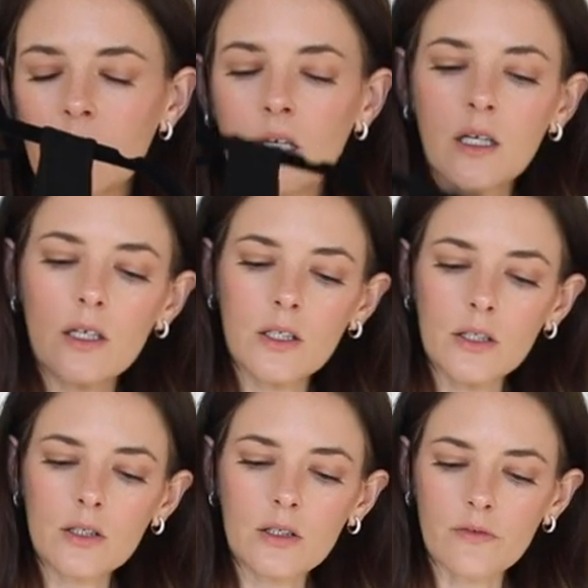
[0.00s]
I
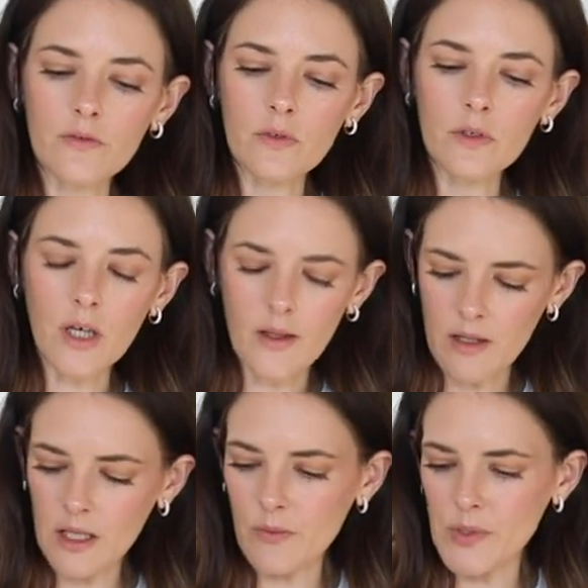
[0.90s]

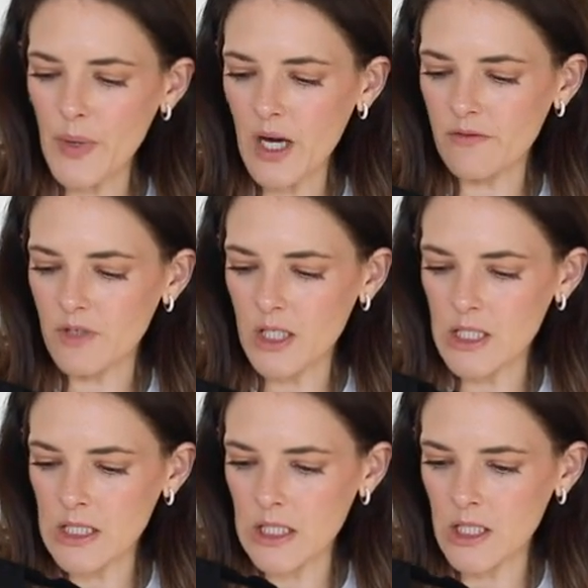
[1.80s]
think that was part of the
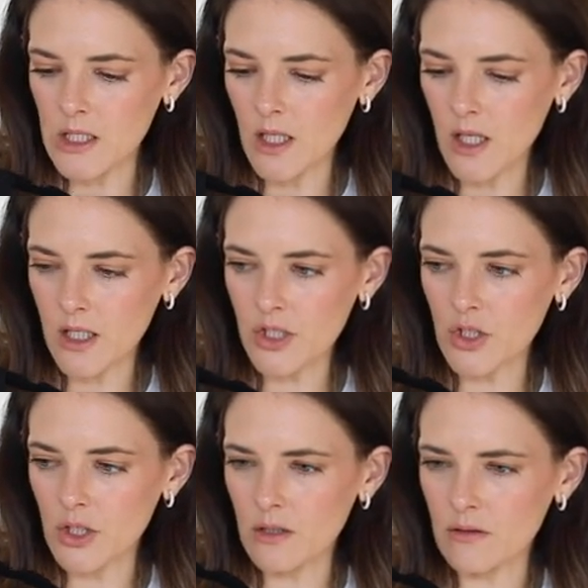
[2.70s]
committed
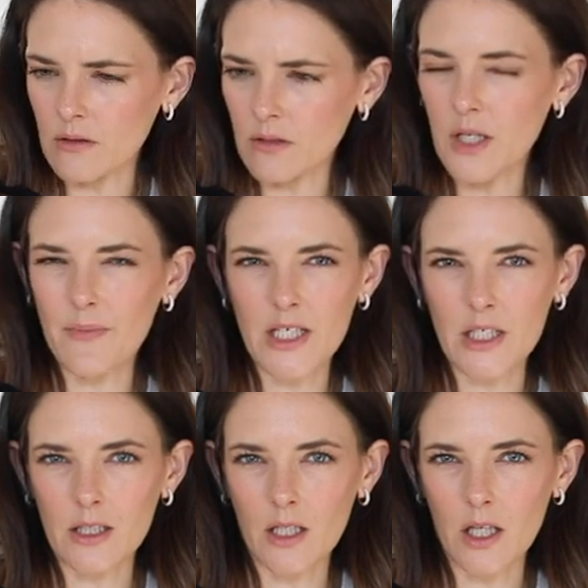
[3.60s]
collection
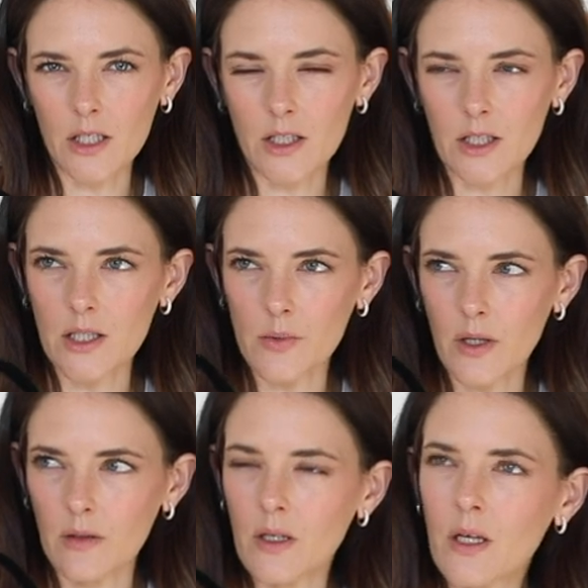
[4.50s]
as well.